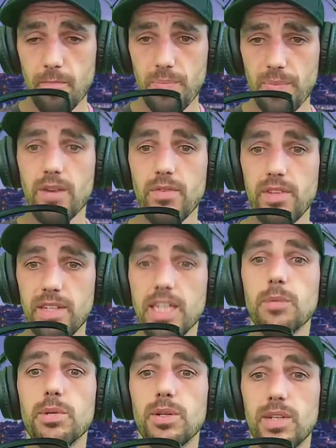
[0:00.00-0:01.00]
have a think
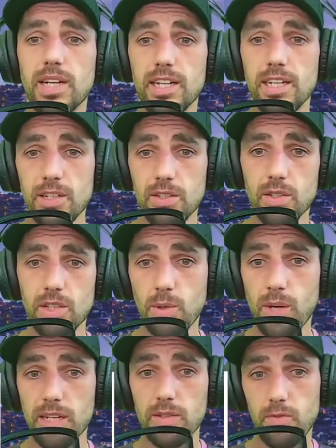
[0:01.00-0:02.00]
about that. You know, you
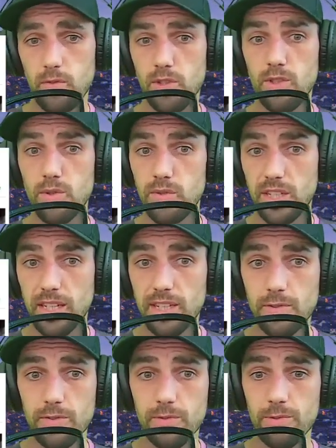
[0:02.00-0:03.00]
have the
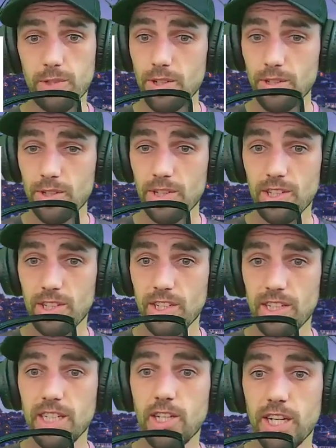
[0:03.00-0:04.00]
UVF, the the the
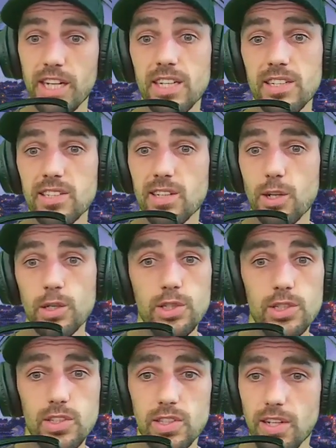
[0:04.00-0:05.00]
Kinahans, the
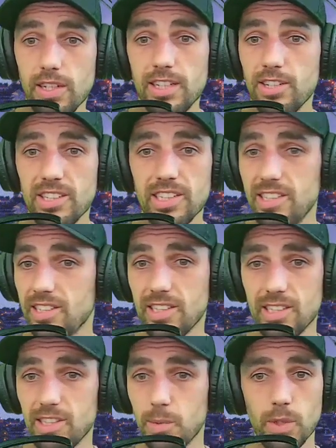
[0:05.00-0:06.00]
Hutches. Like none of these
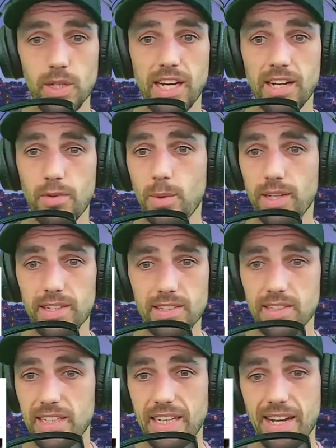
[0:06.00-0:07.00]
guys would ever want to see
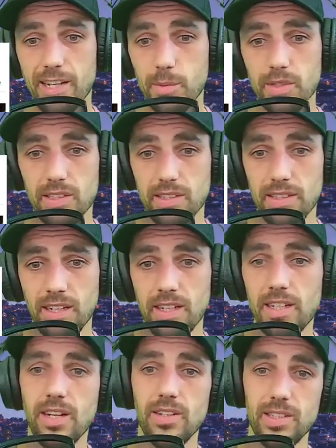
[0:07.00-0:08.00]
cannabis
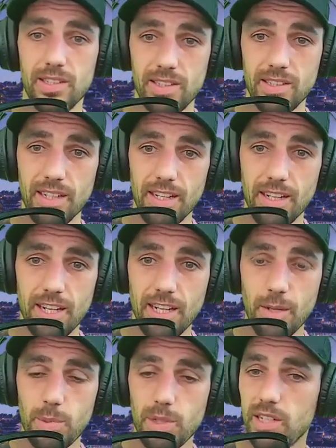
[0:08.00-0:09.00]
legalized
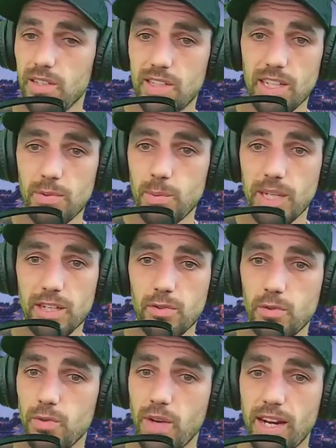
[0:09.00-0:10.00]
because they make
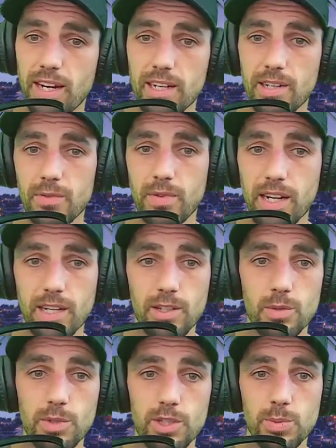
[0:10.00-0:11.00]
far far too
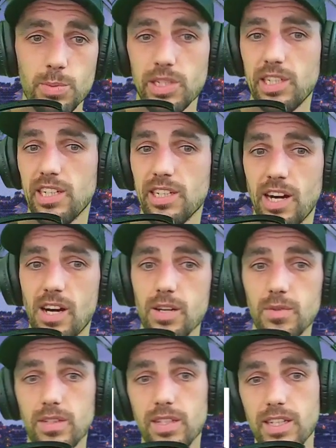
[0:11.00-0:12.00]
much money off
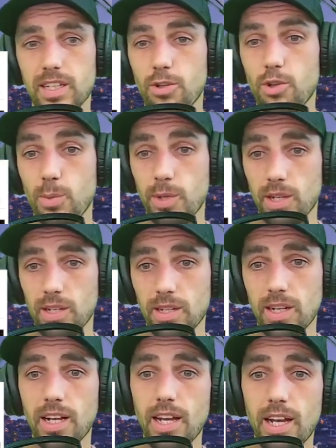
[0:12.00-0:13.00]
the criminal
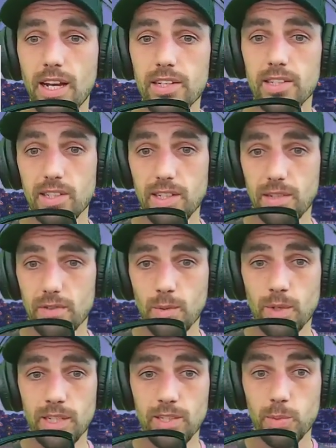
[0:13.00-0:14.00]
side of it when
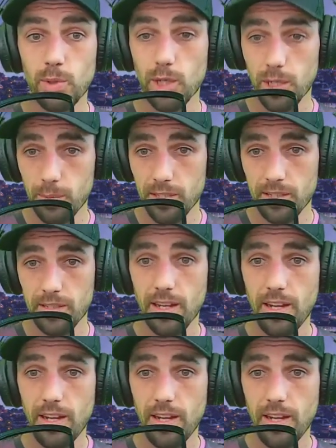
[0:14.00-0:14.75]
it's prohibited